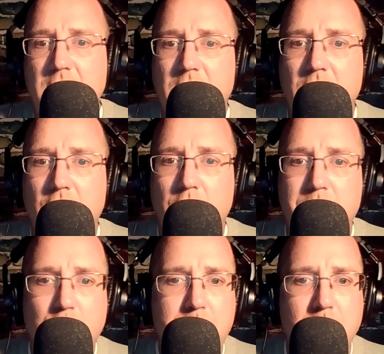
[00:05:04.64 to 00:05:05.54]
who
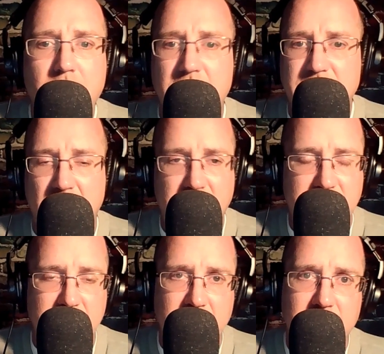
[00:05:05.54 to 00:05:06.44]
poo-poo this
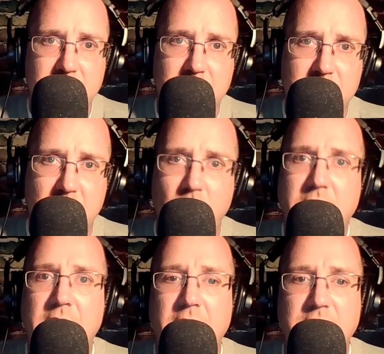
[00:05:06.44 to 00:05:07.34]
idea that we
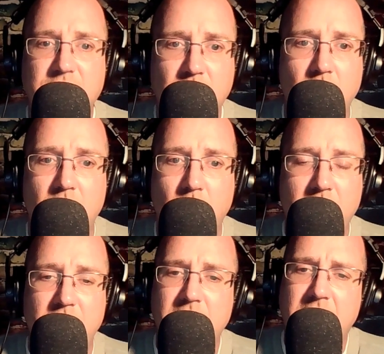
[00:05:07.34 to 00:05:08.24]
can control the
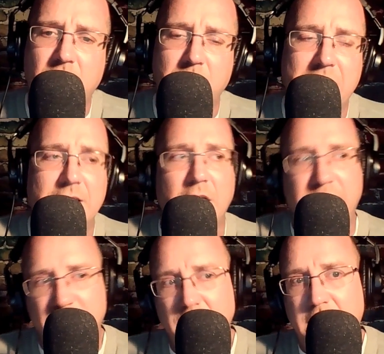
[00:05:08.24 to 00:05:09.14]
weather. And I don't mean like
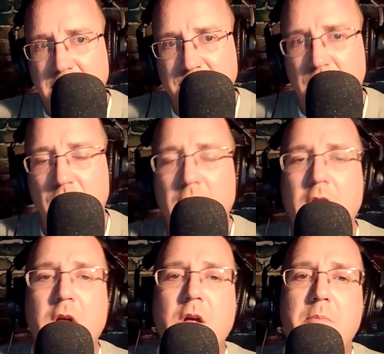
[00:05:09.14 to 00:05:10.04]
fully control,
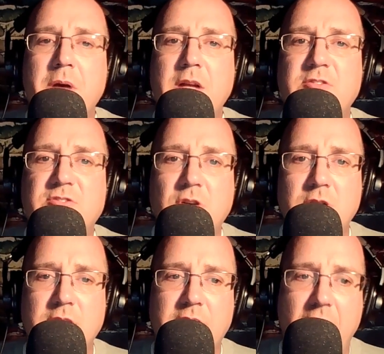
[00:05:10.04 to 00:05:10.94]
but you
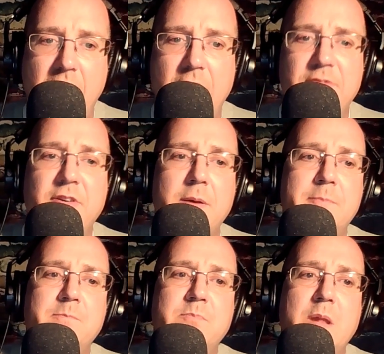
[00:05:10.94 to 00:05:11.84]
certainly have
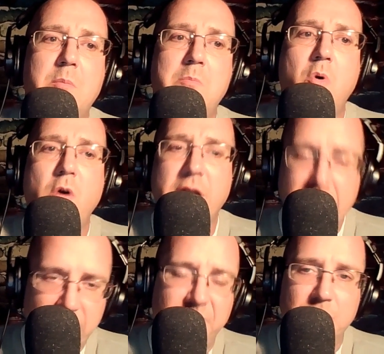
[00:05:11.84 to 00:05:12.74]
more
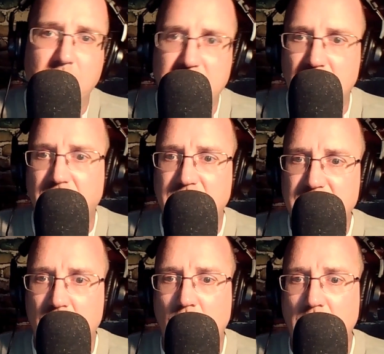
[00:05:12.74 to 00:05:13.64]
influence over
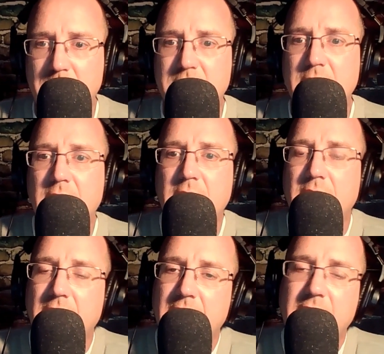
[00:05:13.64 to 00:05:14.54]
storms.
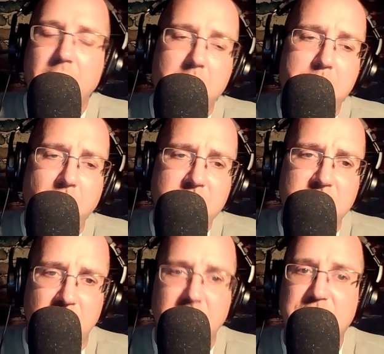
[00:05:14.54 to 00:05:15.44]

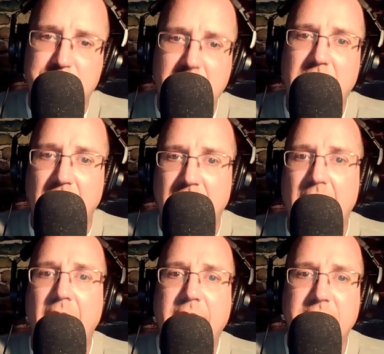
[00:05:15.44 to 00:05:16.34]
Personally speaking,
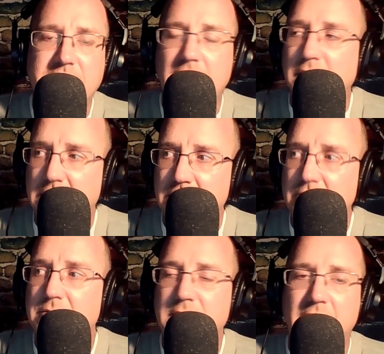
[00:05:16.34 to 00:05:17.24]
I can tell
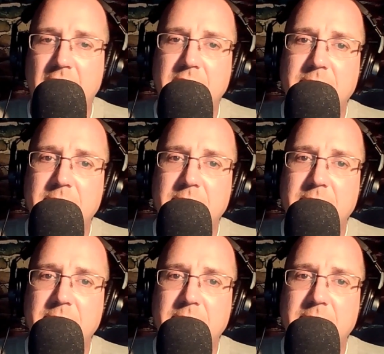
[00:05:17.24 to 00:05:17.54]
you that